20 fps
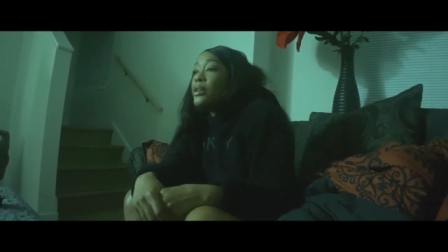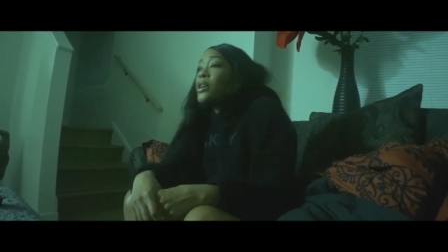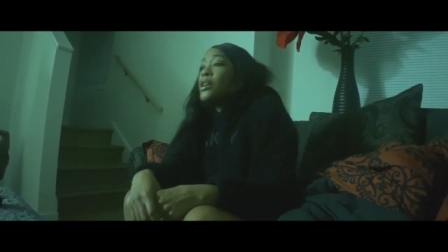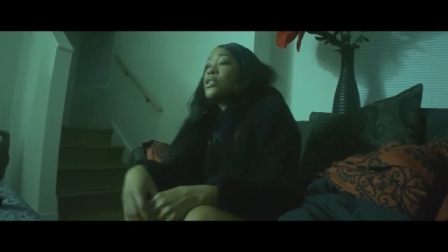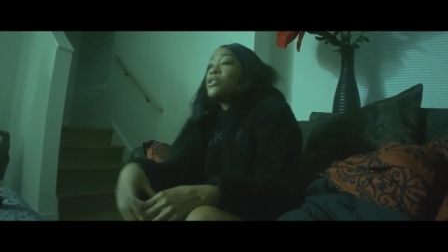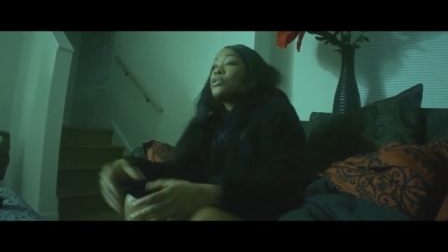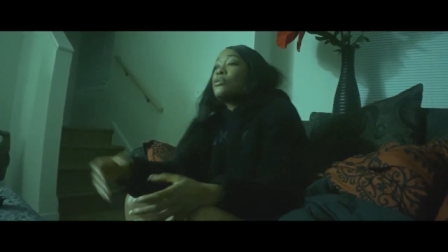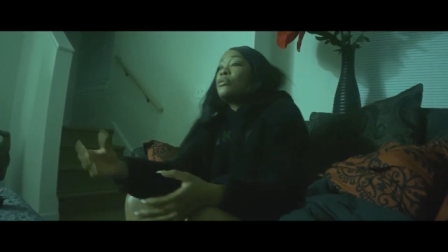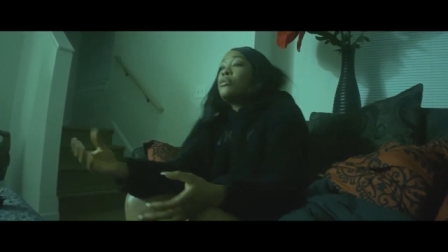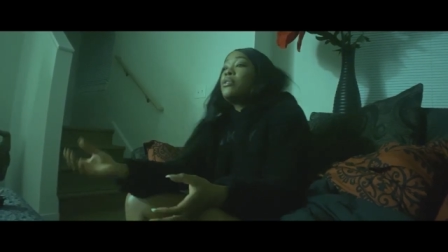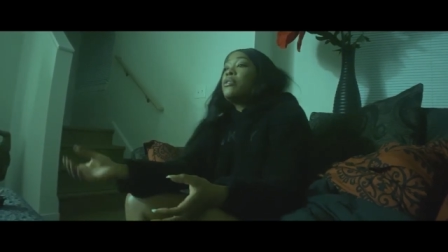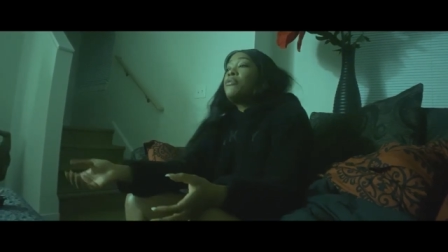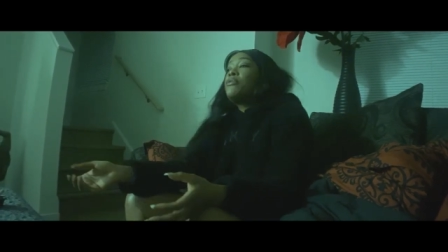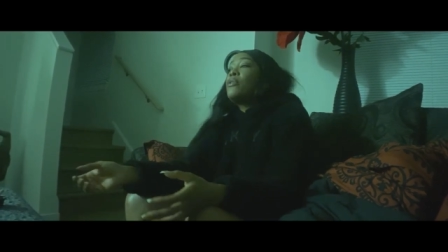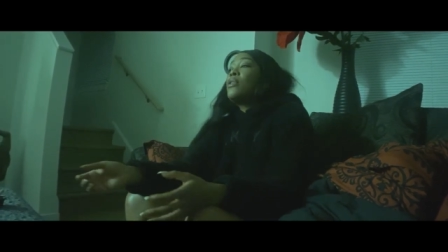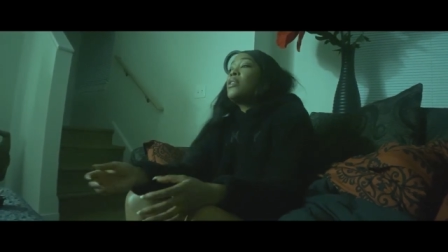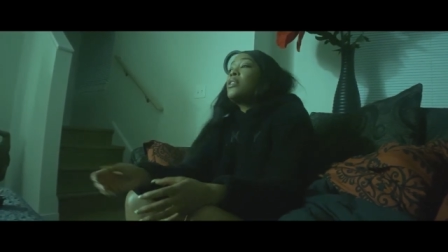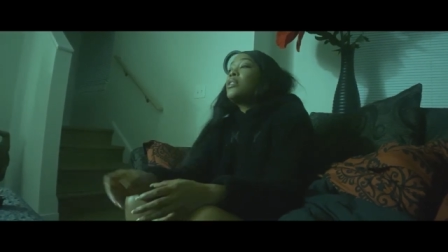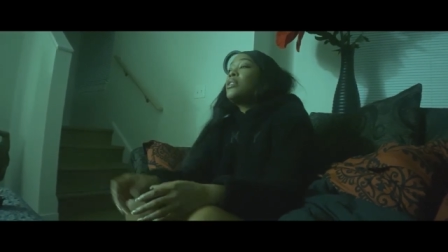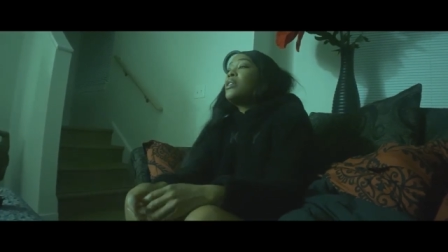So you can
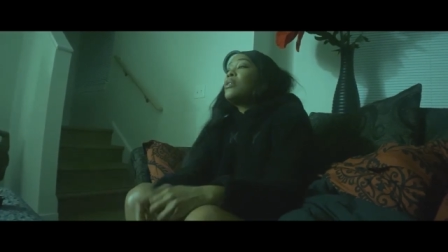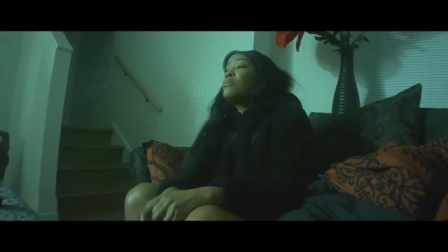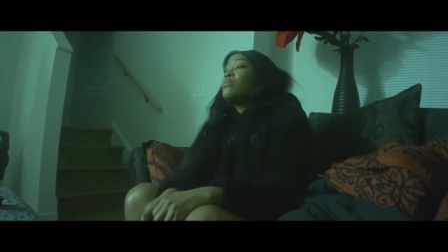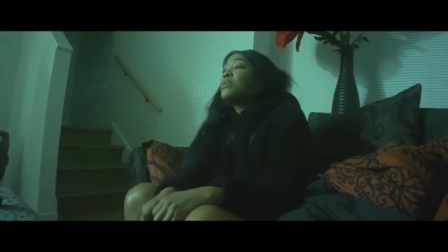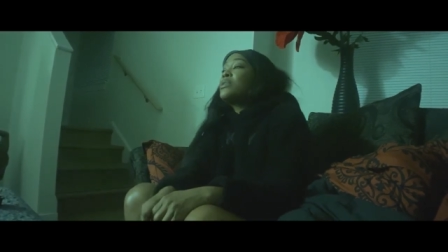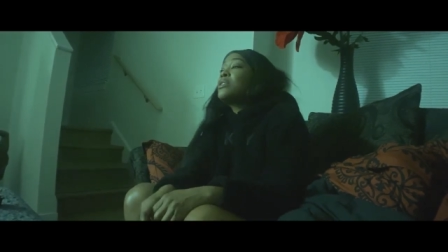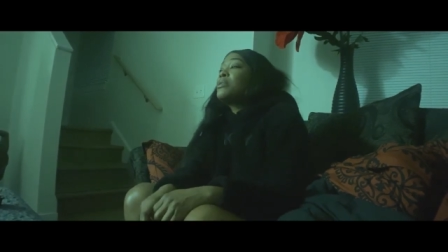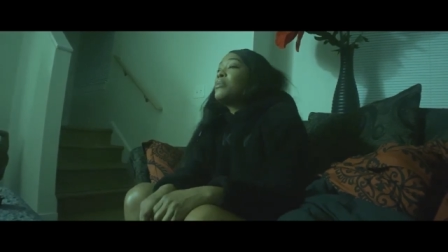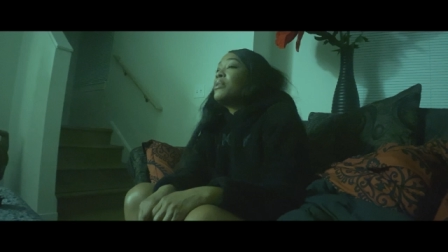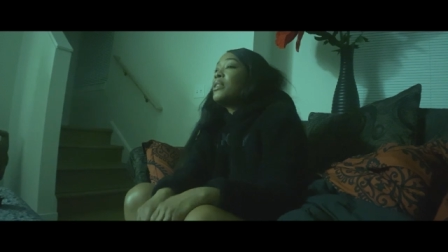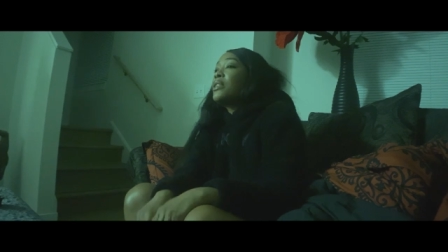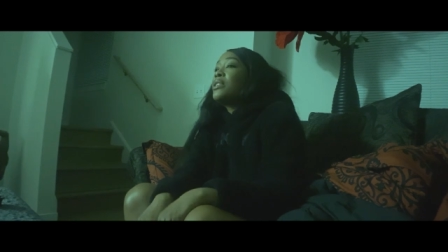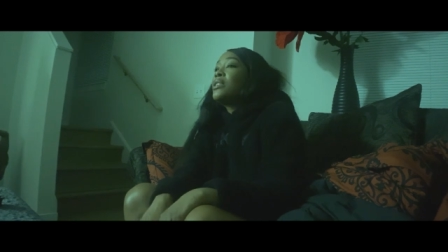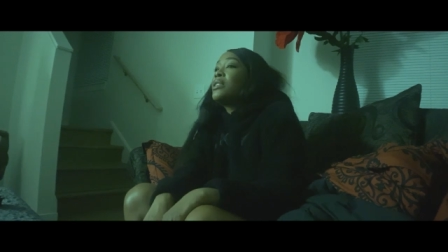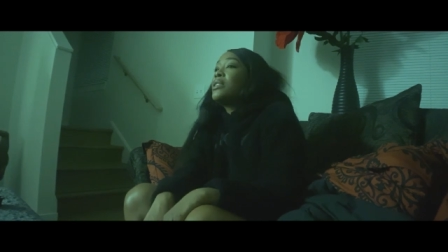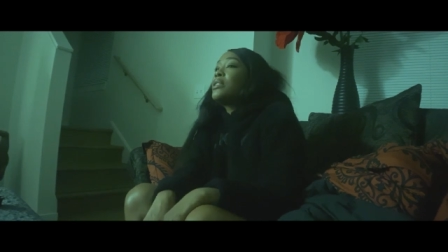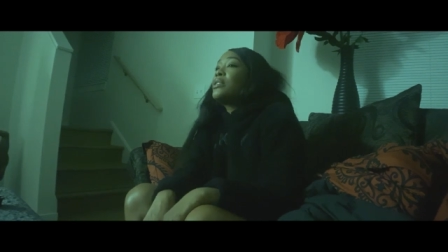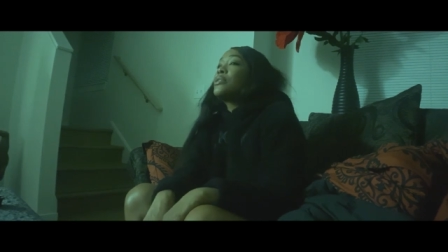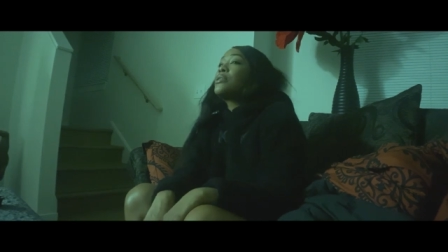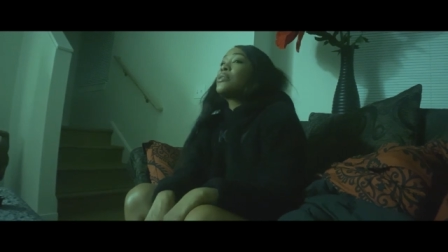fall in love with somebody
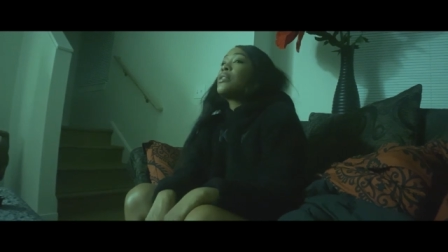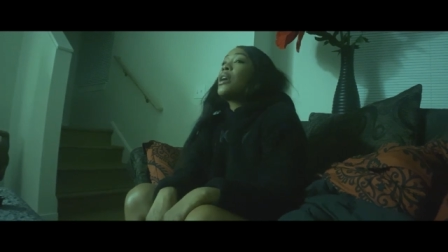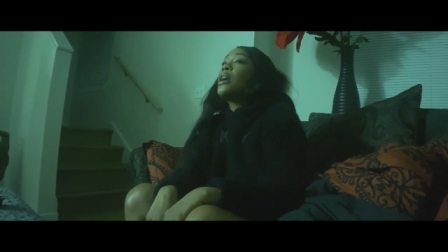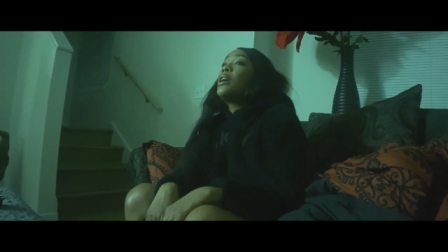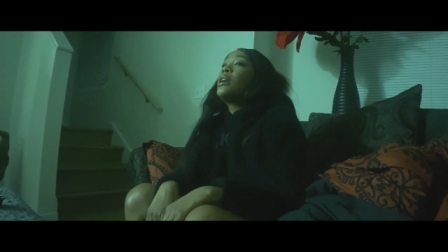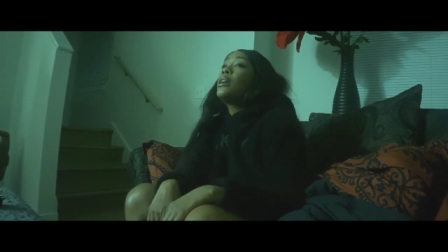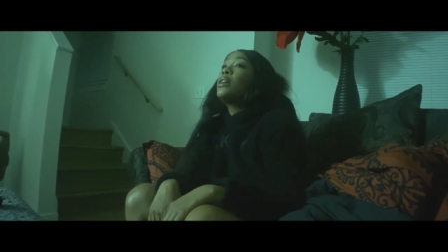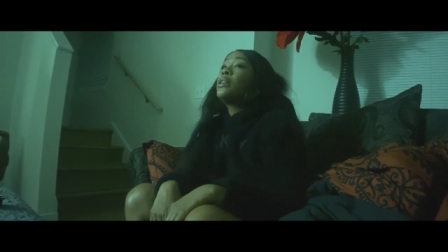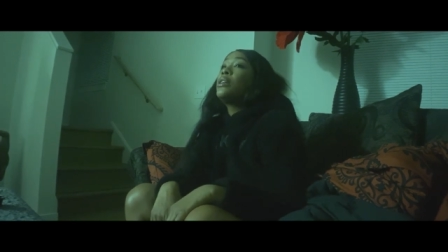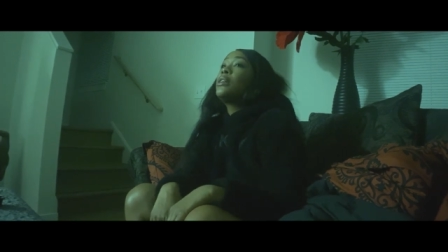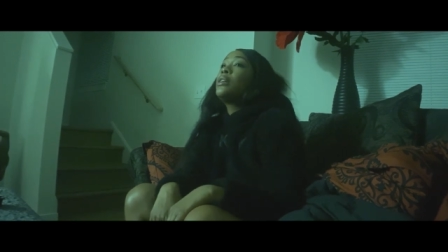and it's not